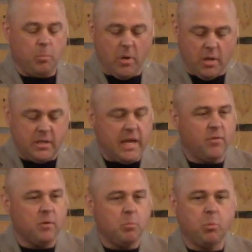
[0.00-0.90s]
uh,
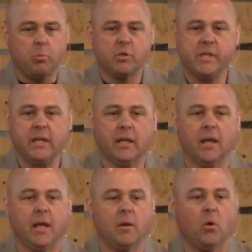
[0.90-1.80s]
David presenting
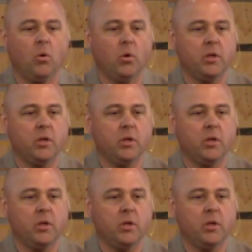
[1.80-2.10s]
a whole